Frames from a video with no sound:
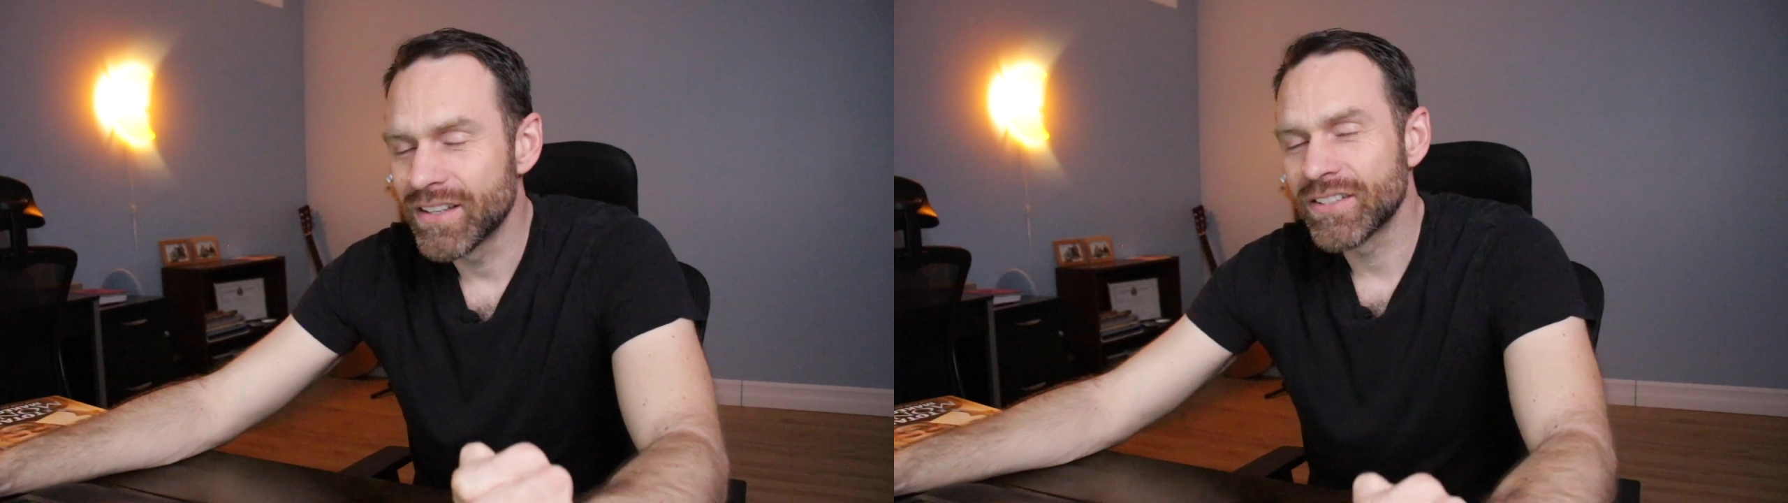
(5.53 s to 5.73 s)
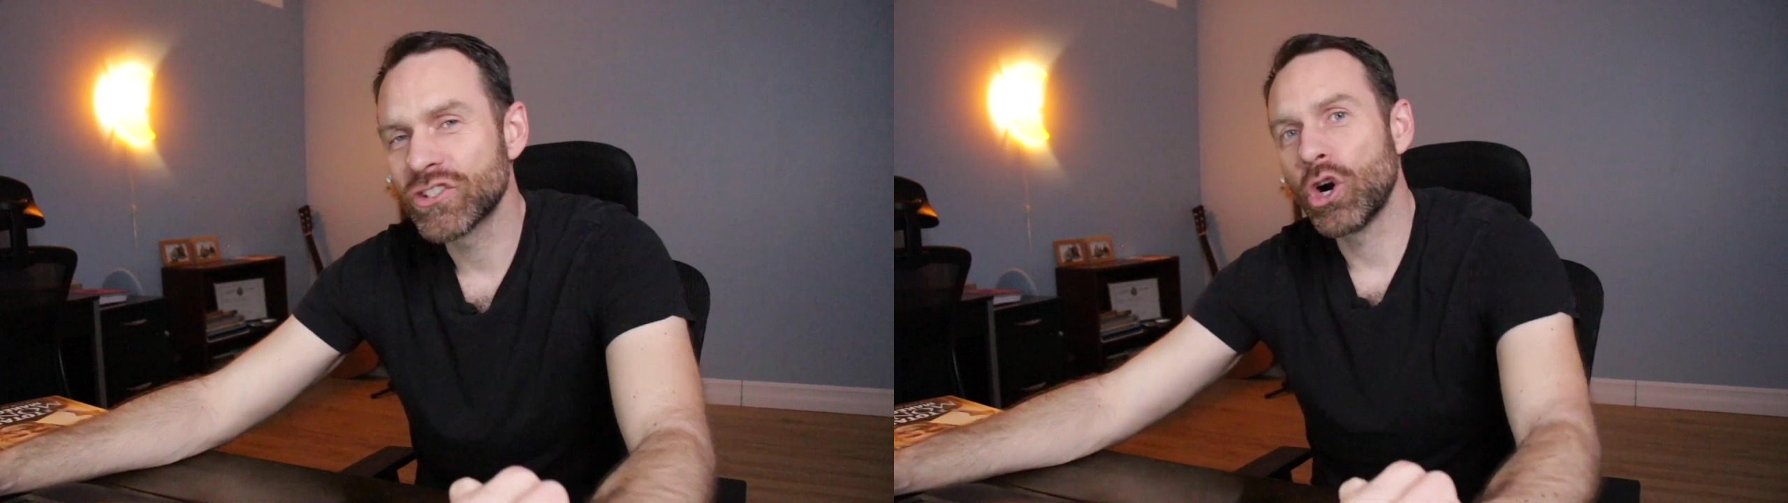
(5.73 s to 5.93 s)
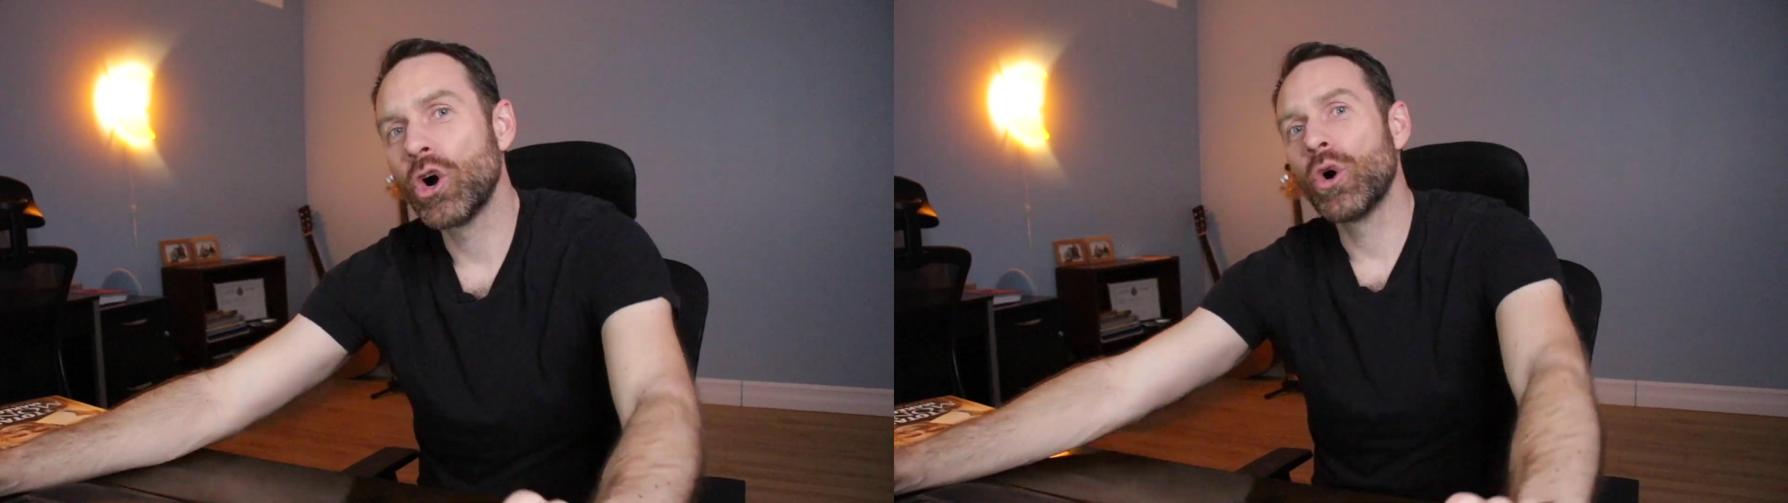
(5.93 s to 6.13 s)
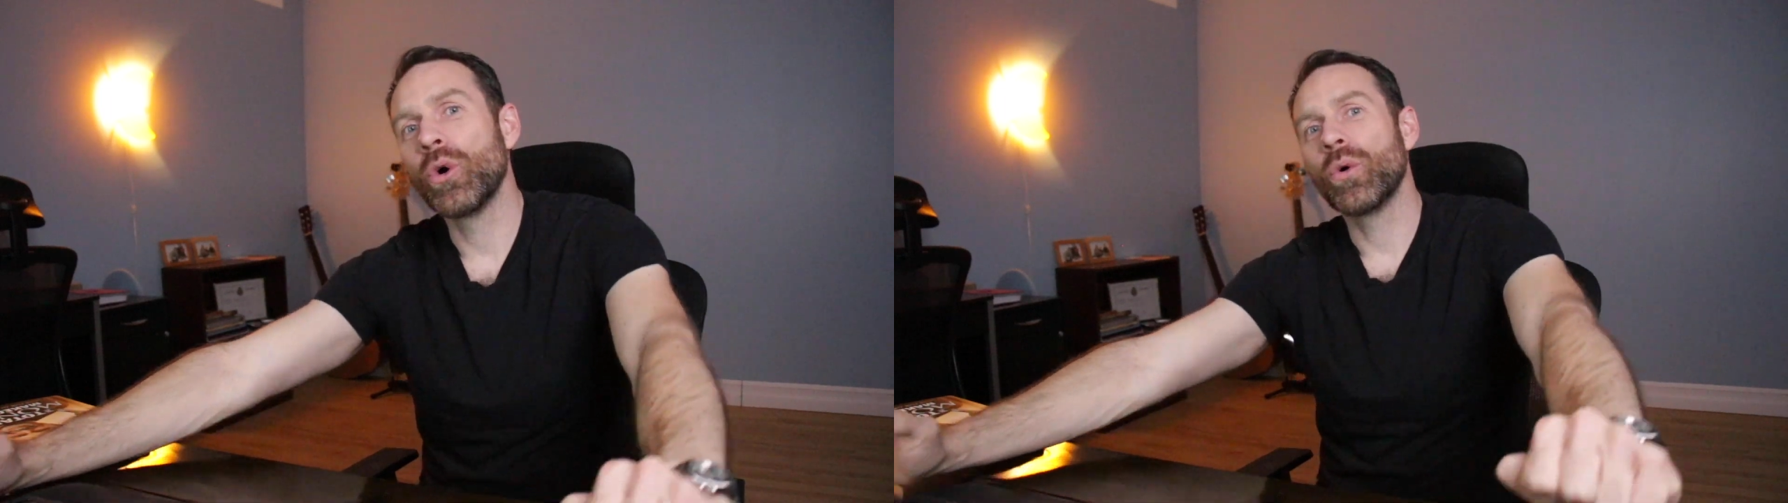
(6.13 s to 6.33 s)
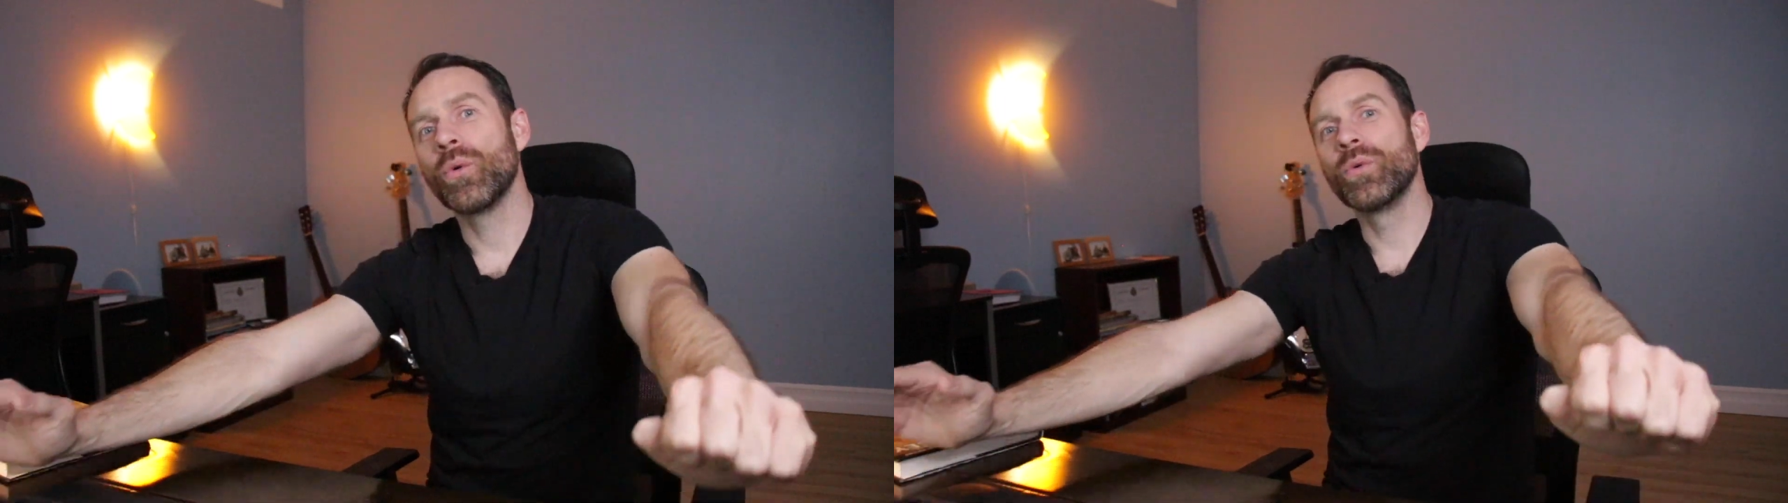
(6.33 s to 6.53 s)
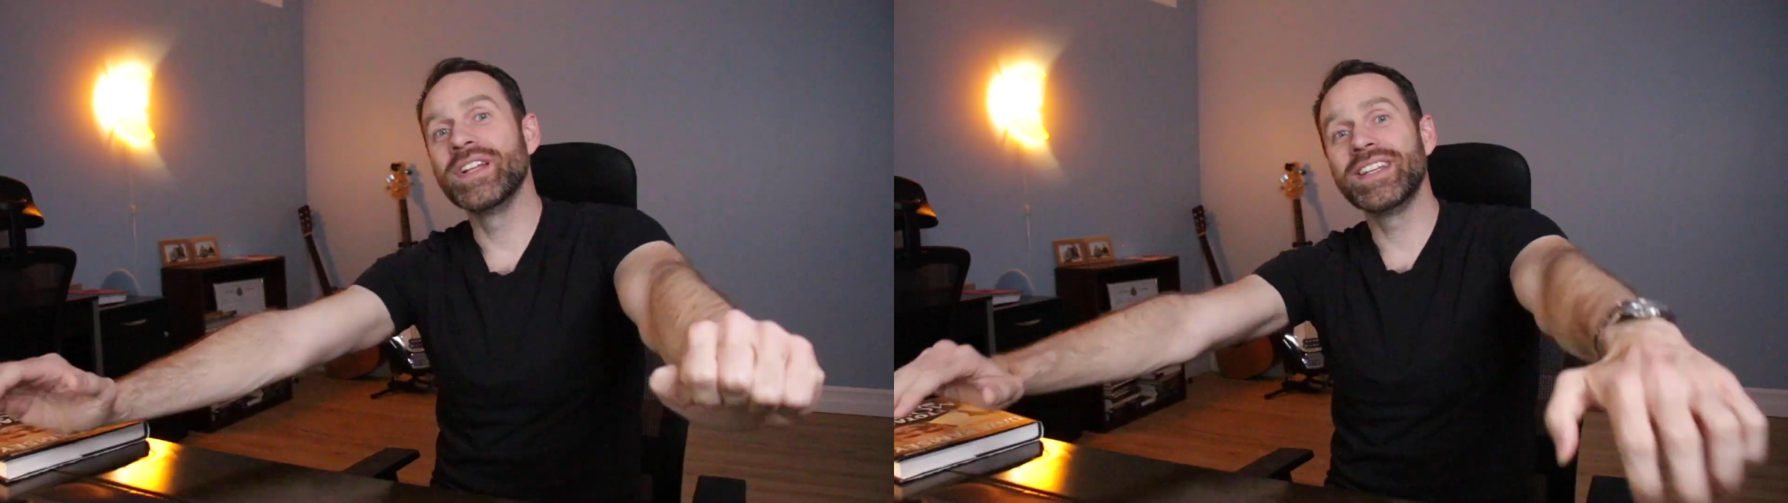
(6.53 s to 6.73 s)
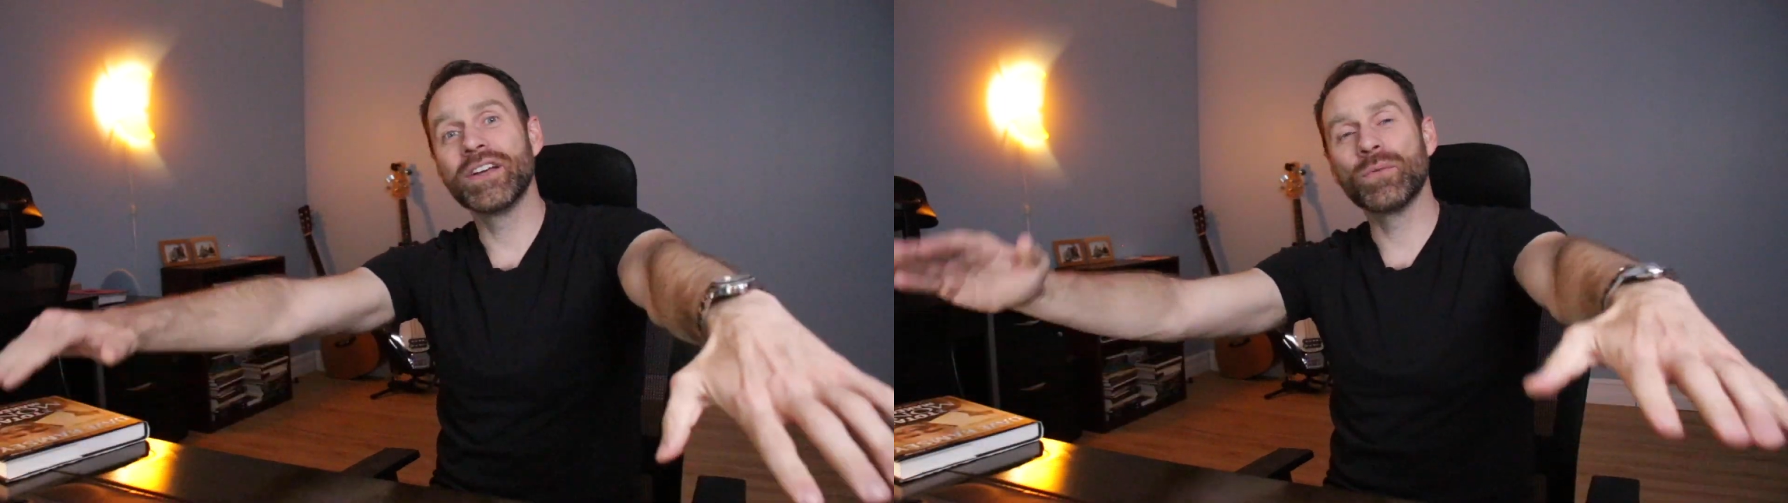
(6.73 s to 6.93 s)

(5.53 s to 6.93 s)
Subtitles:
So we did